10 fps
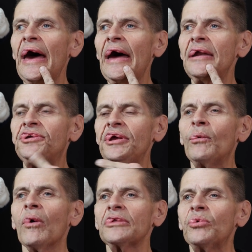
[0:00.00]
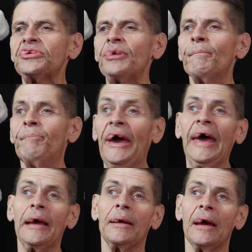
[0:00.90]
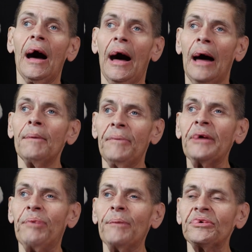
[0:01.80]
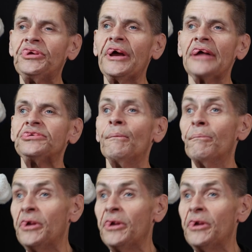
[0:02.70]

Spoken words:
and she worked with some big people. She got some